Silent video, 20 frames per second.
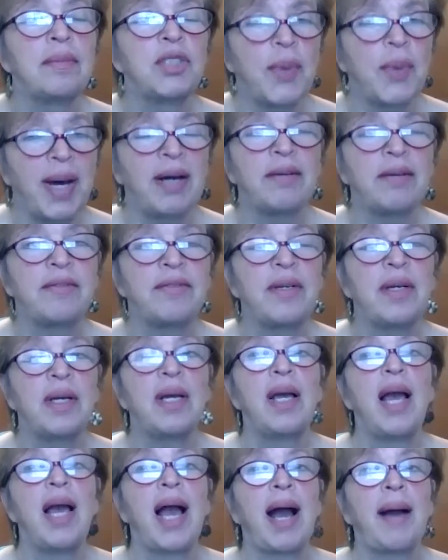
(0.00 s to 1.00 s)
12.
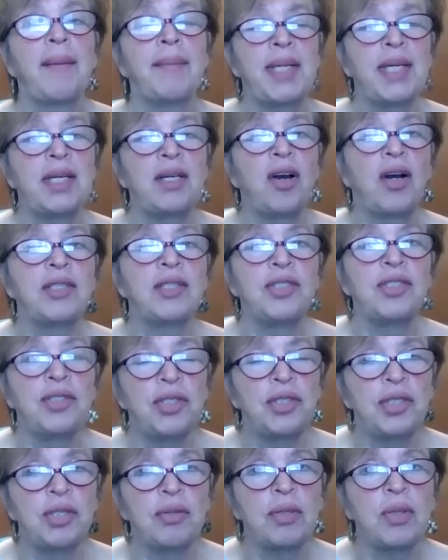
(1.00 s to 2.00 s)
How many cards in
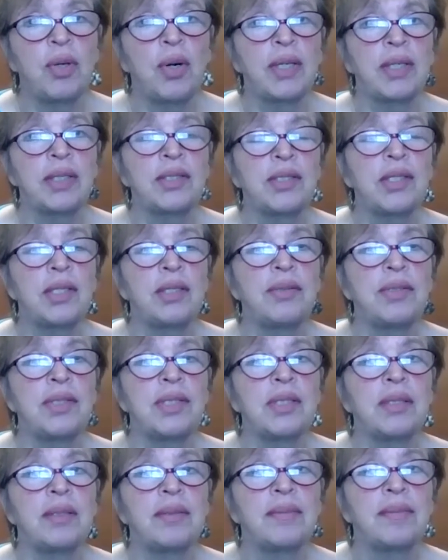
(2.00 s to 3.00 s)
your two longest
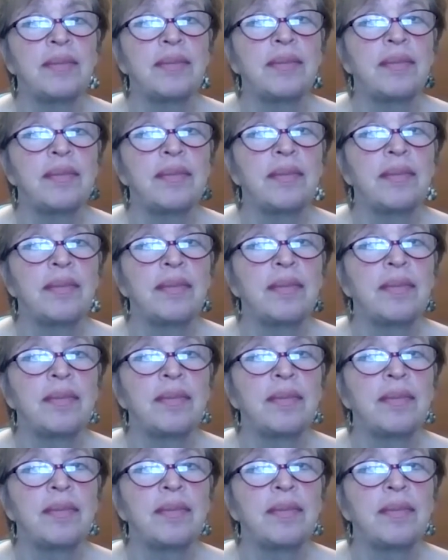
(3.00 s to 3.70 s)
suits? Eight.